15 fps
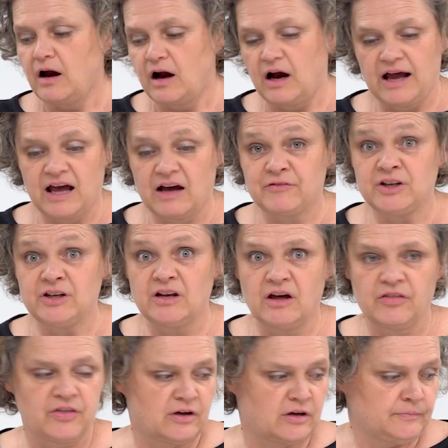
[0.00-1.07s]
I have
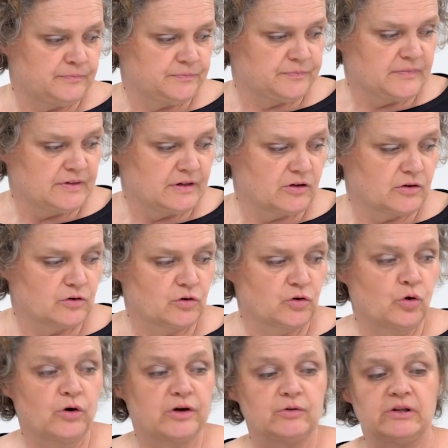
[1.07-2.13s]
another
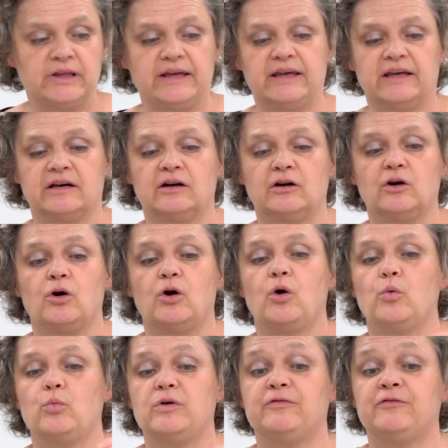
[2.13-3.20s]
coil here
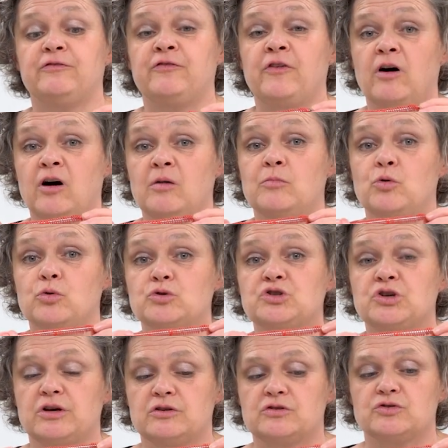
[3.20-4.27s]
with far more
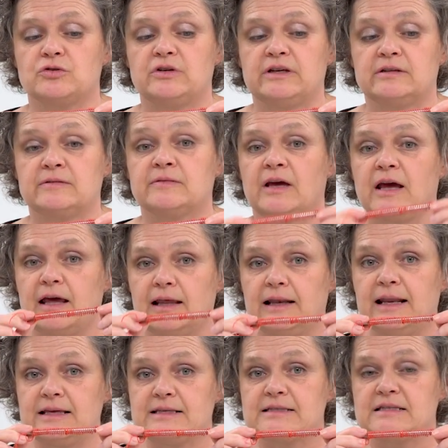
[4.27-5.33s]
turns on it.
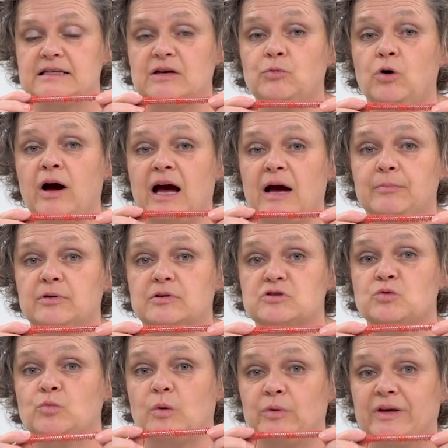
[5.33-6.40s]
Let's see what
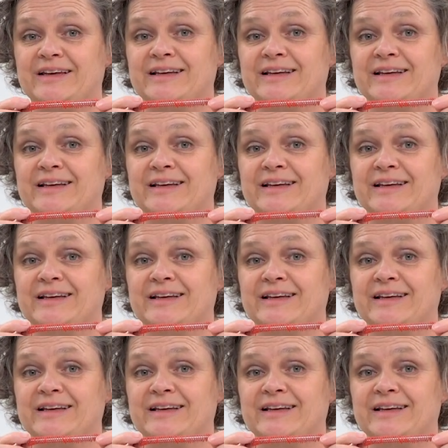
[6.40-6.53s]
happens when we